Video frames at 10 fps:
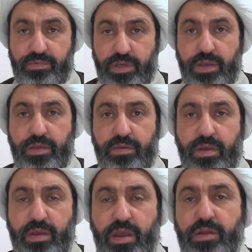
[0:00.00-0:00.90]
Yeah?
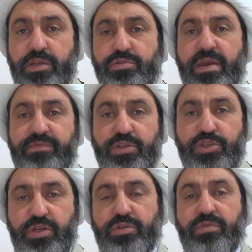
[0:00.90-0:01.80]
Unless you have that
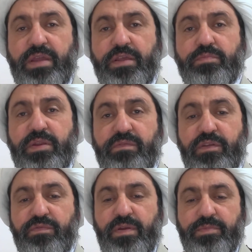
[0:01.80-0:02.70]
share, you cannot
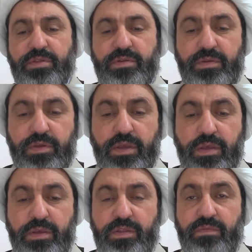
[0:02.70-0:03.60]
benefit from it.
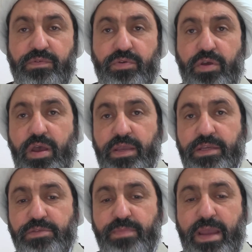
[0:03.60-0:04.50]
So ghaya
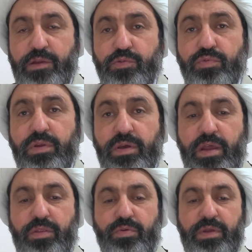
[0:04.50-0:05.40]
is ma'lul,
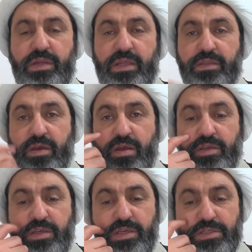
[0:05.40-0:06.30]
although illat
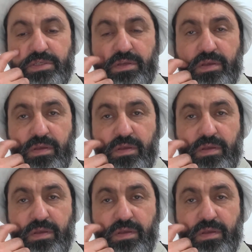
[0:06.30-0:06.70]
gha'i is